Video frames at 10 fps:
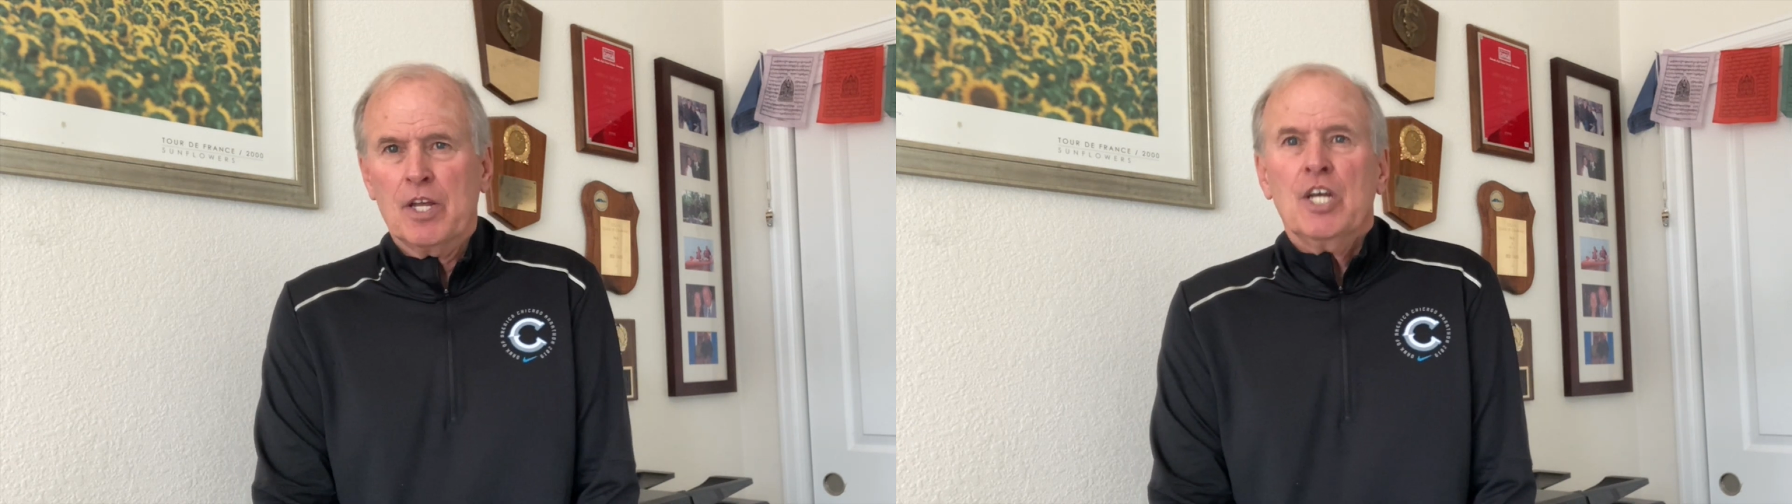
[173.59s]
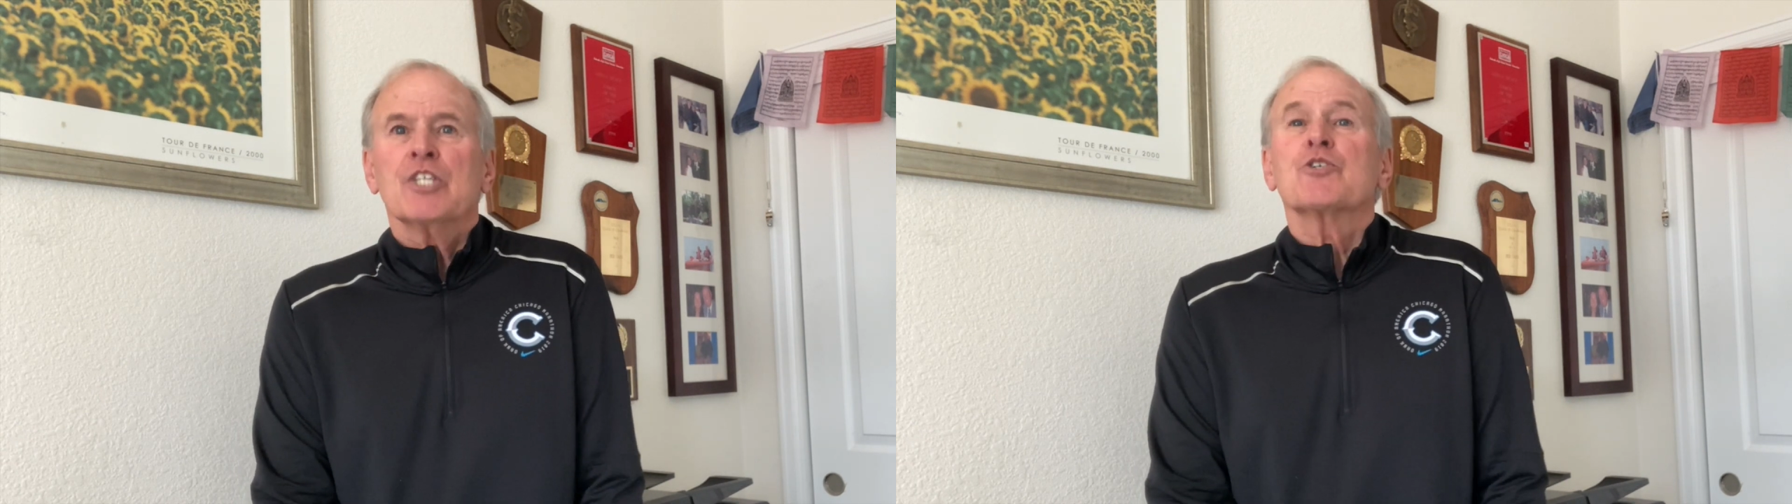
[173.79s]

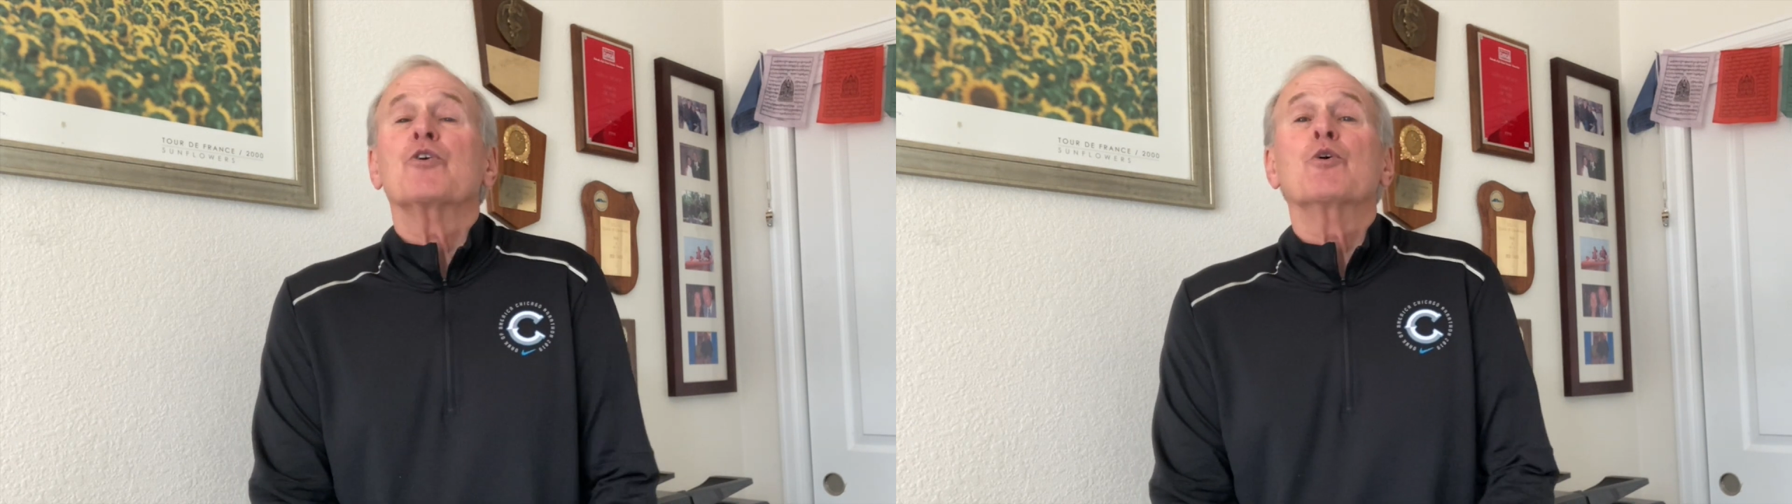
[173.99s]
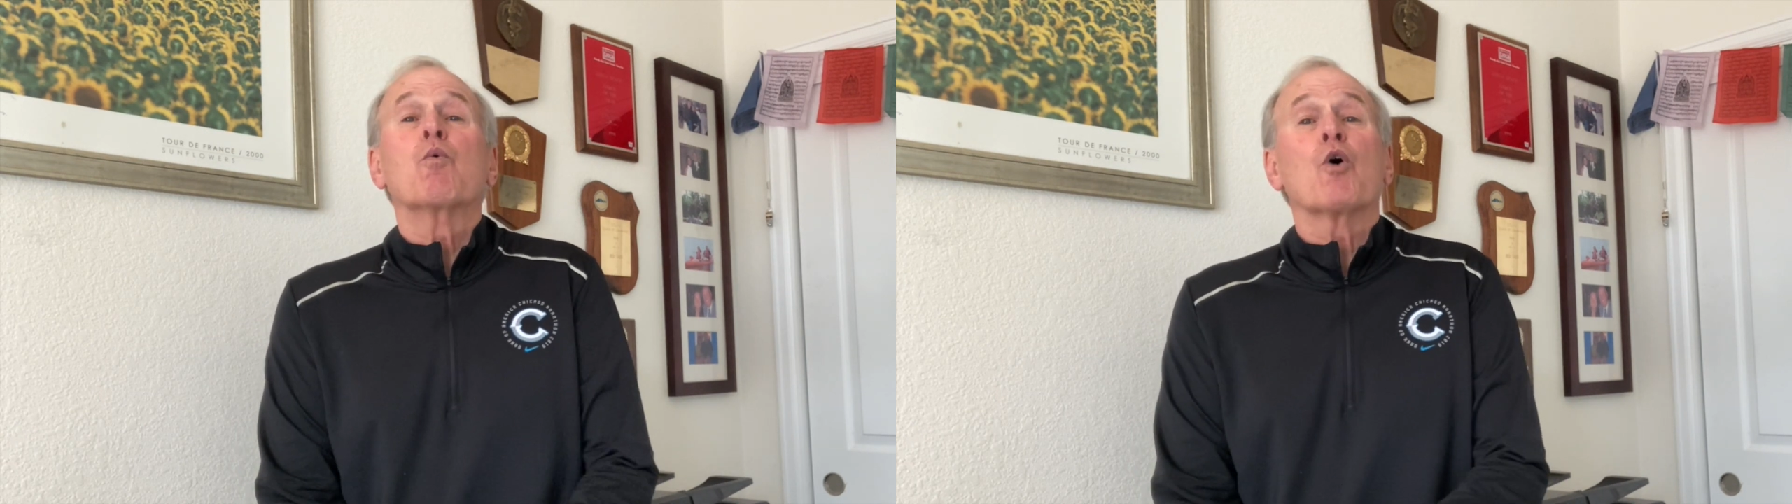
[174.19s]
so
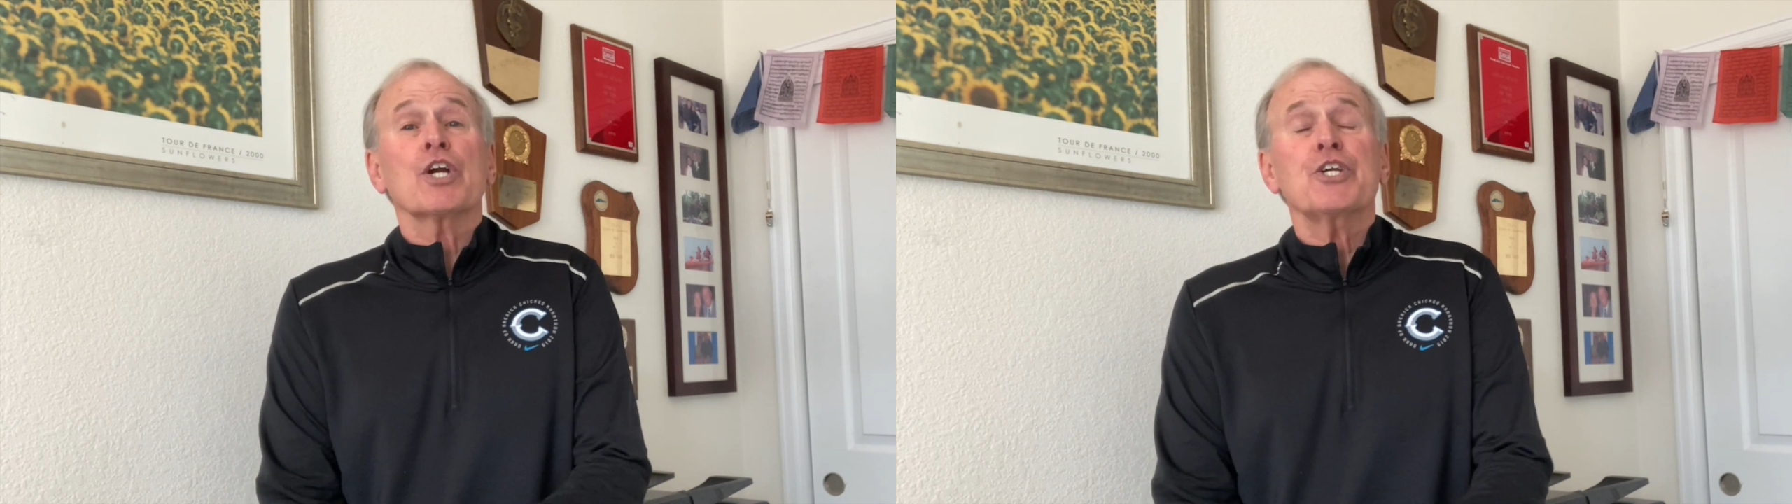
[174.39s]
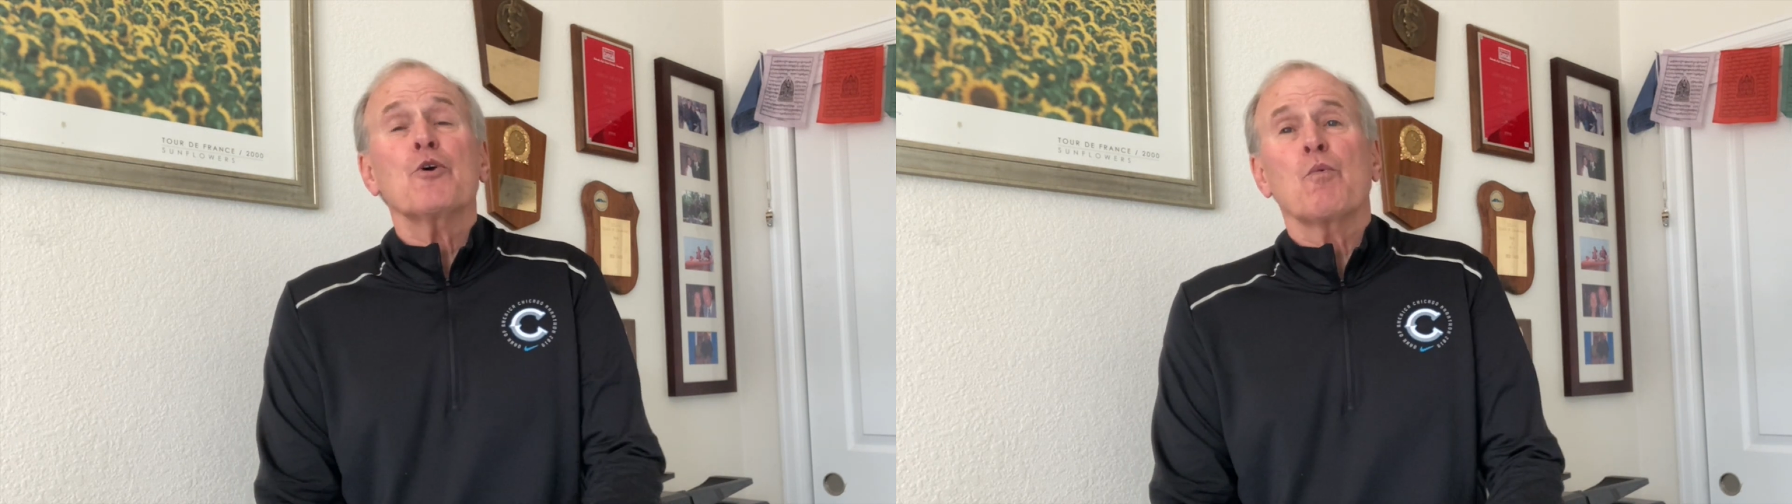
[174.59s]
you work
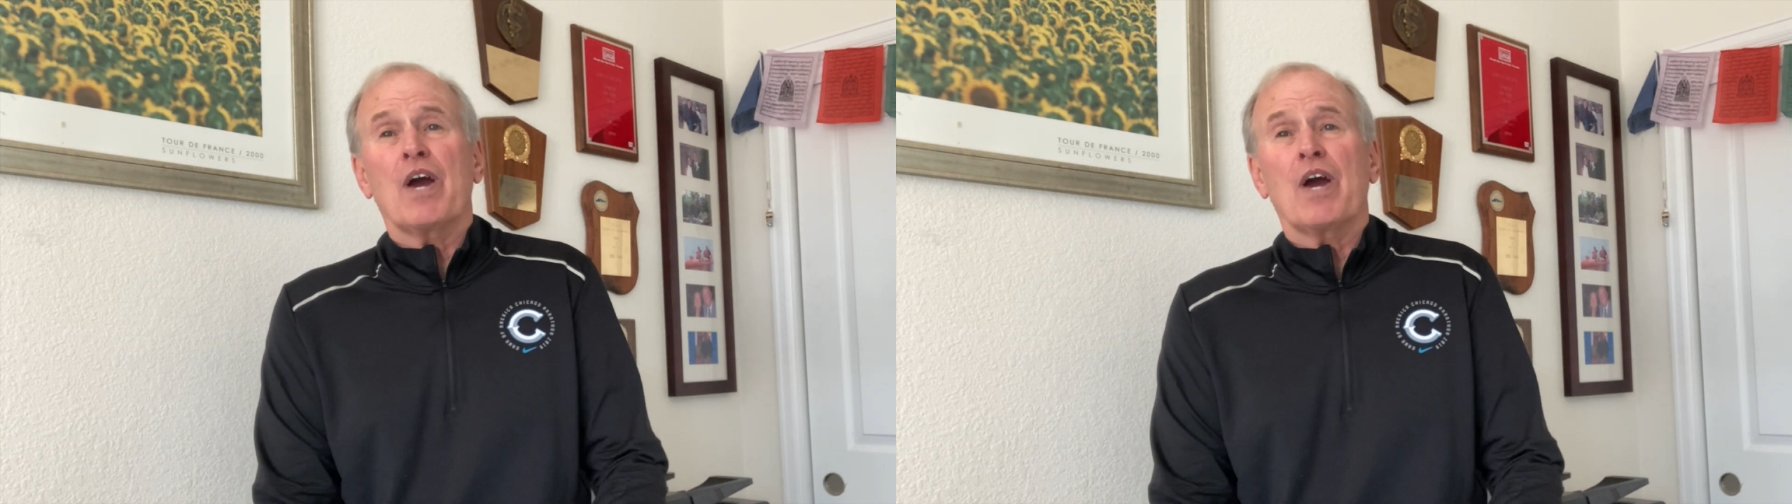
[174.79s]
your way